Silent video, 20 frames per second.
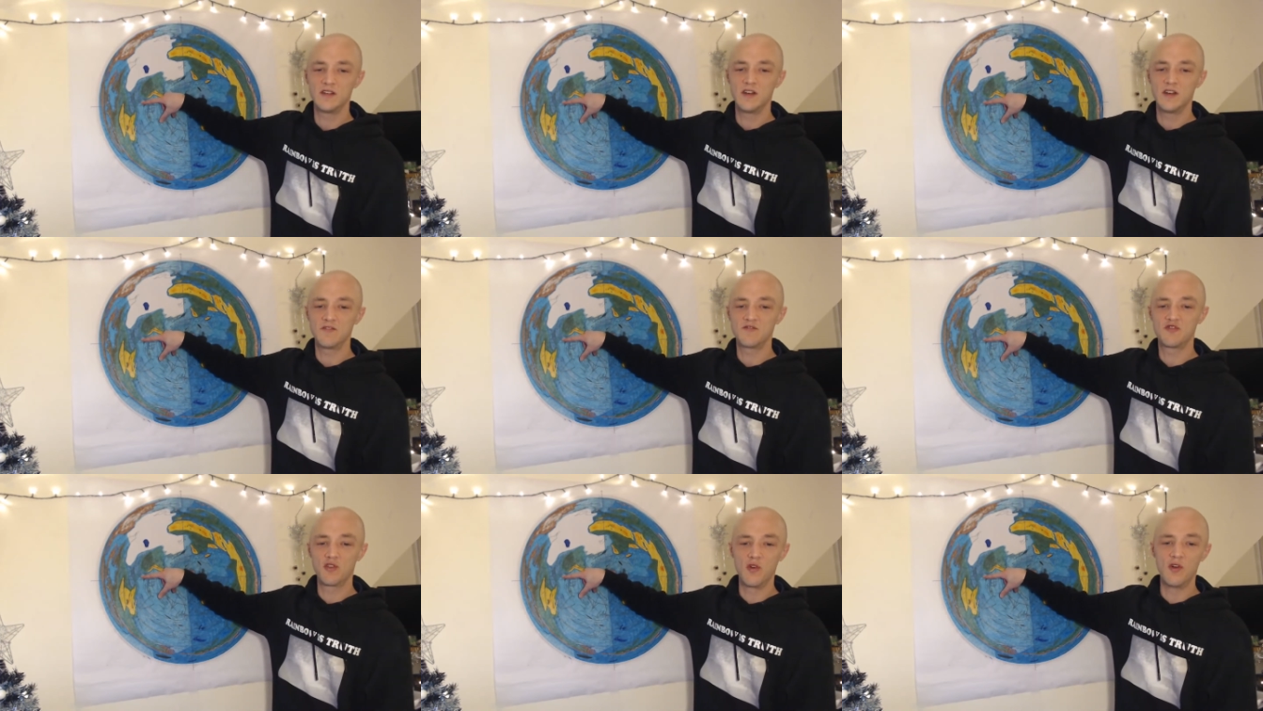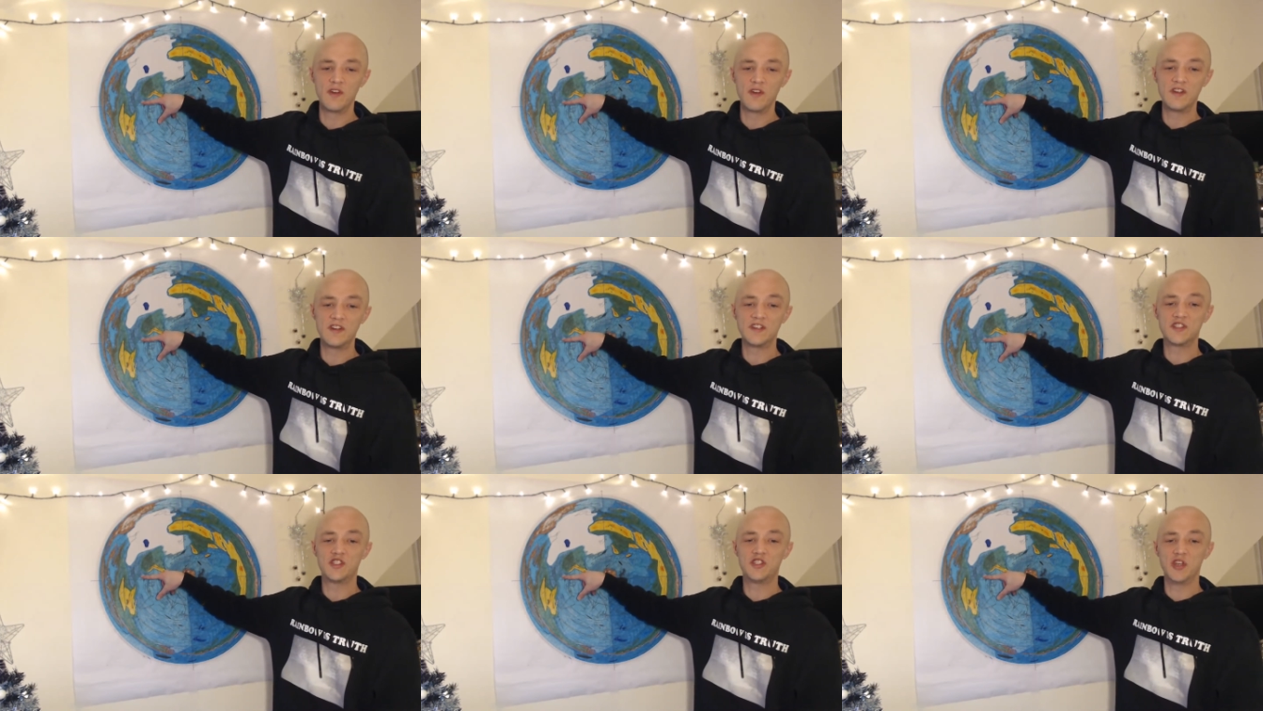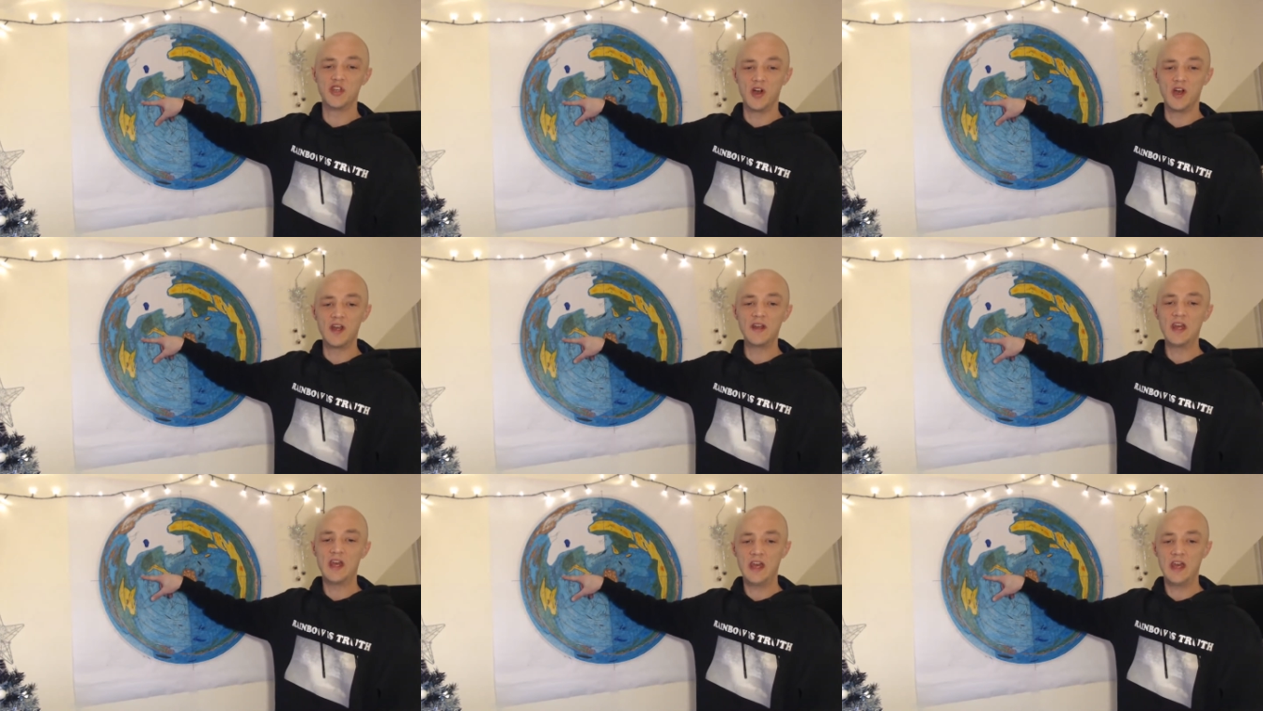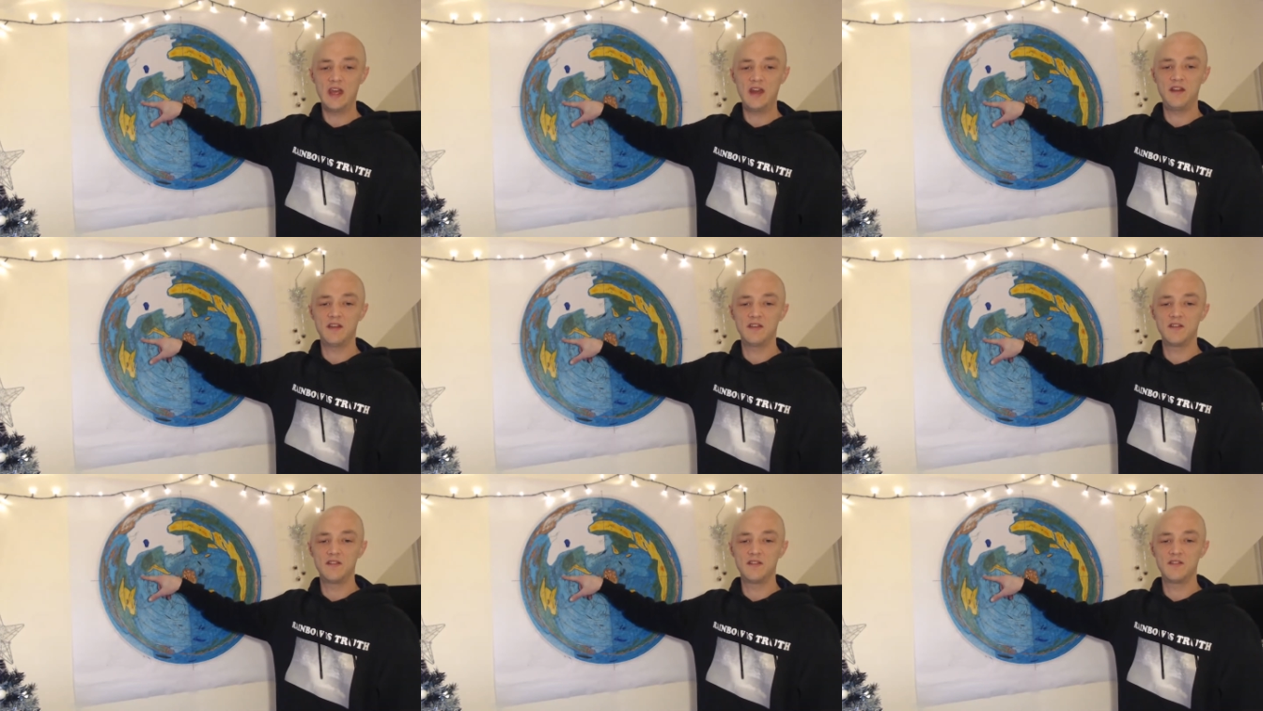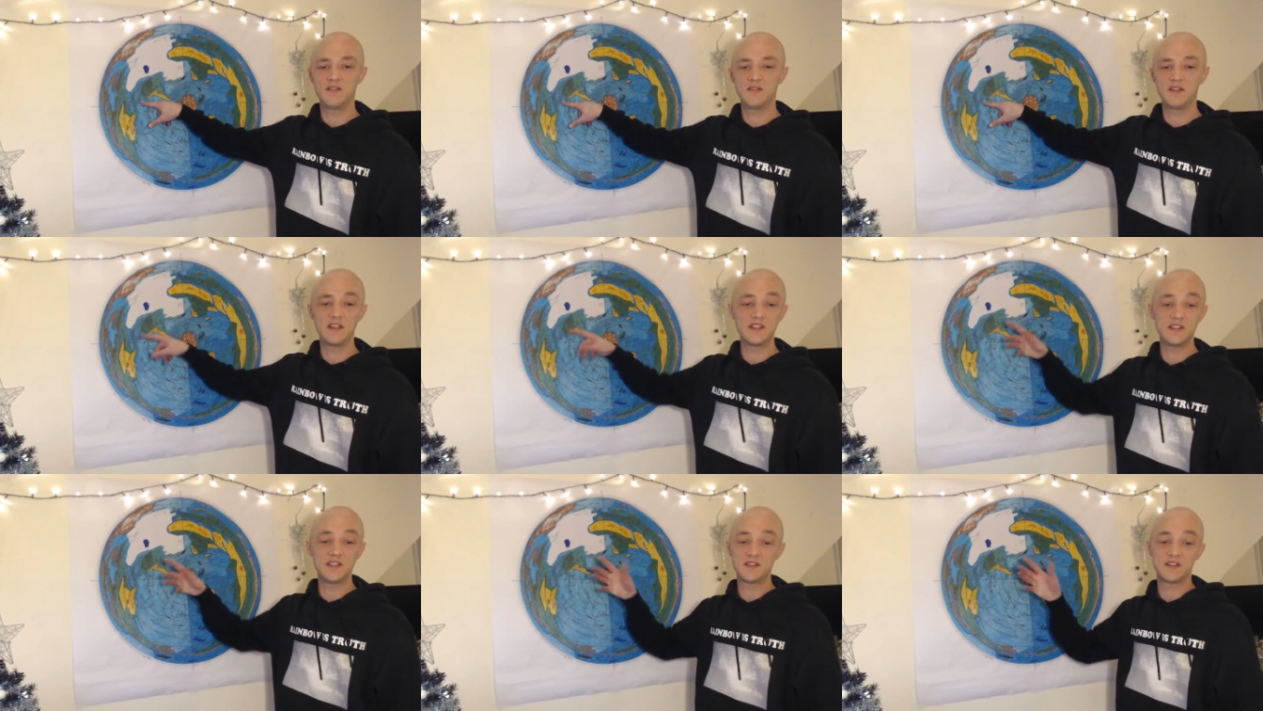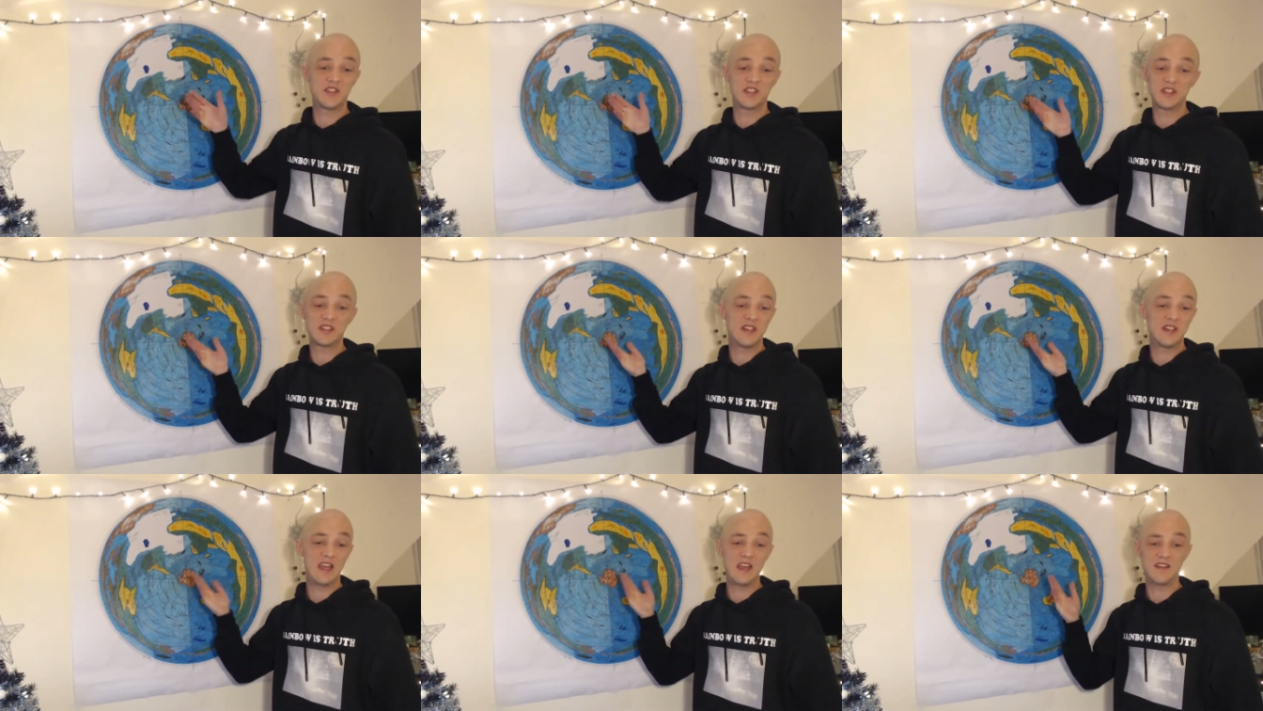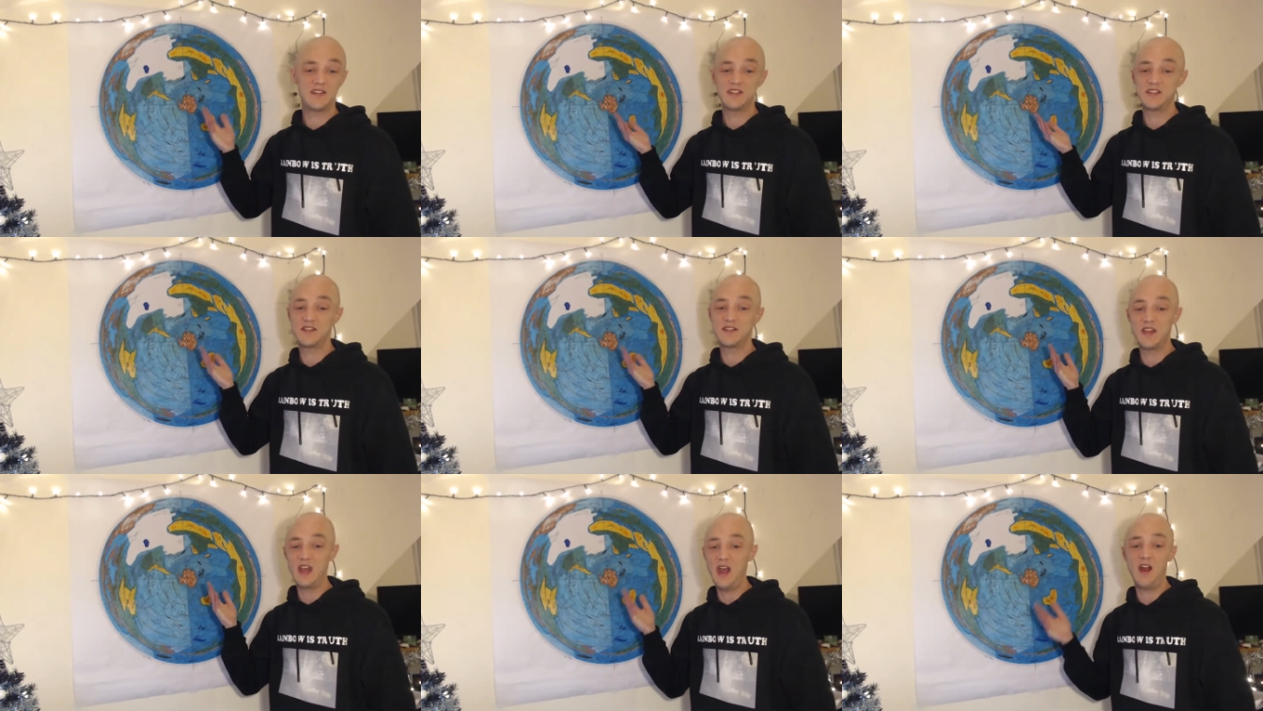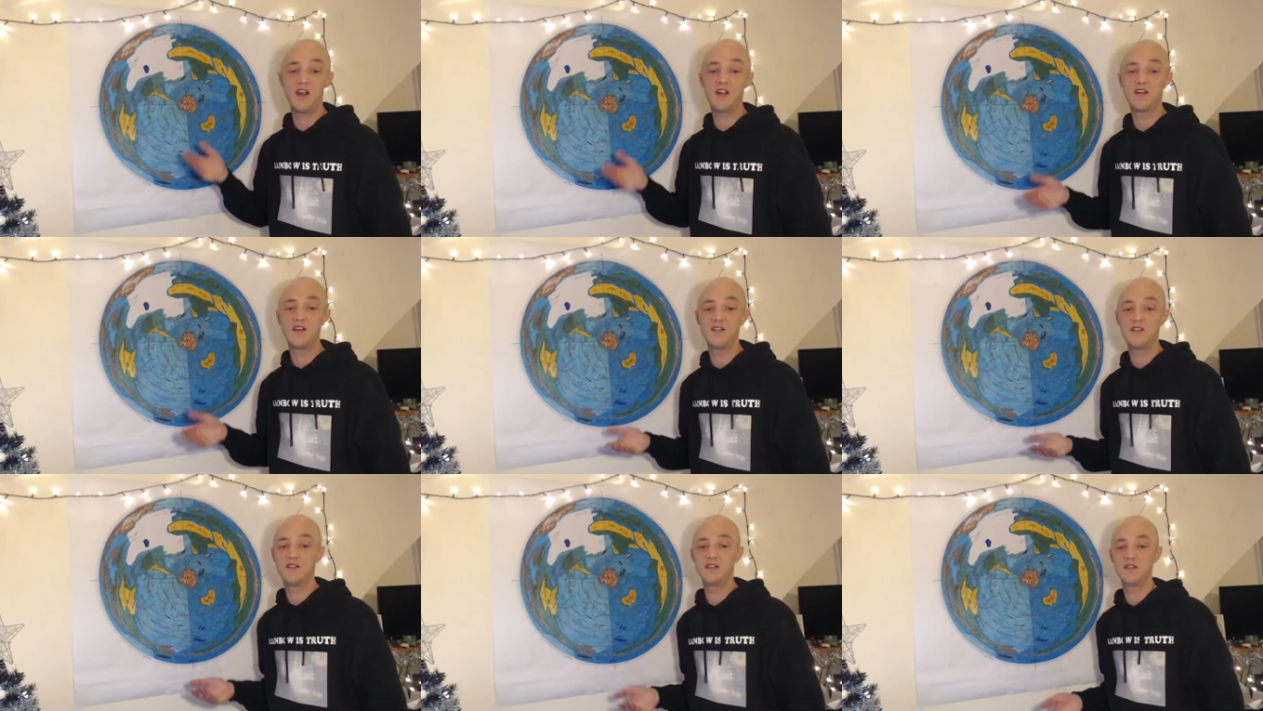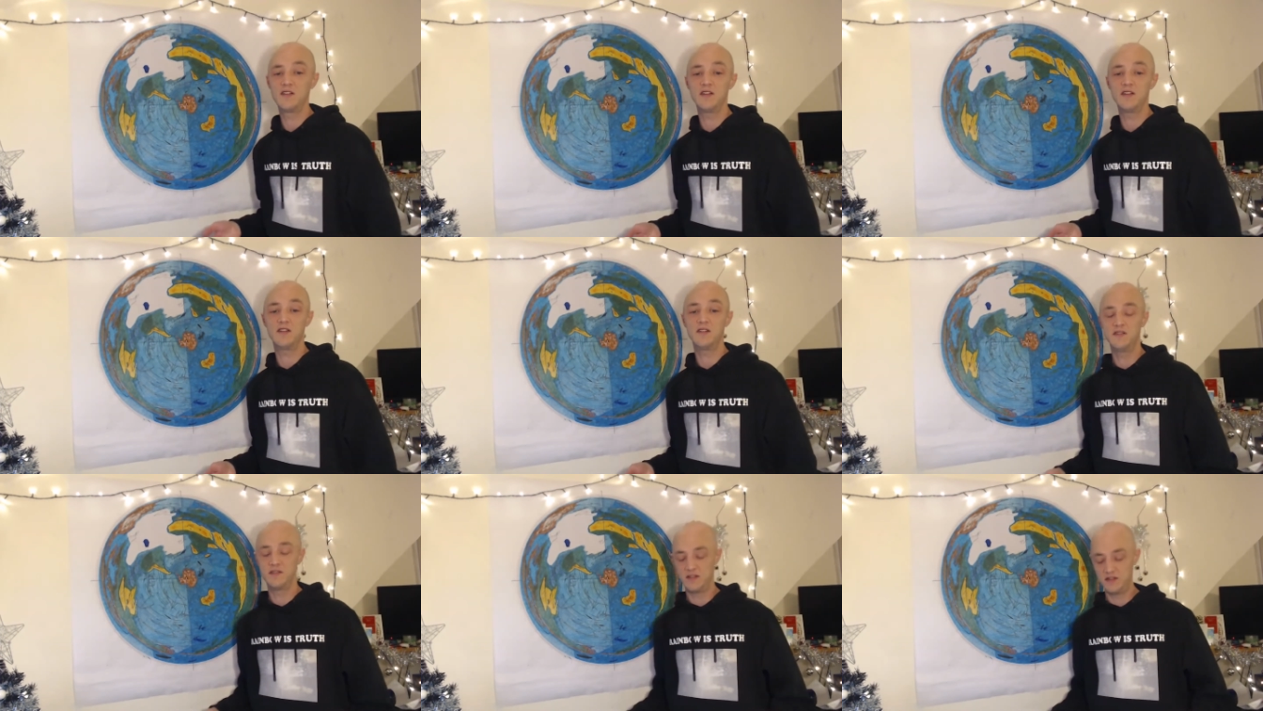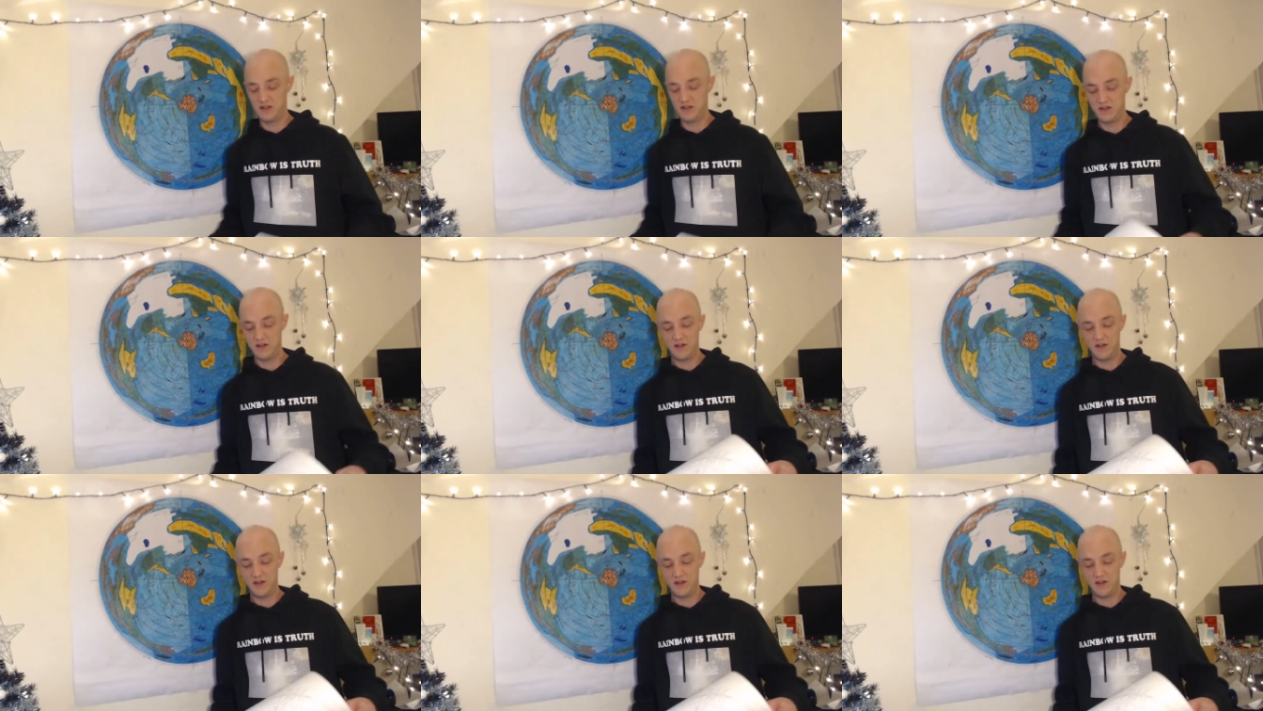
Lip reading: I've drawn in a giant head that's just let this there, you know.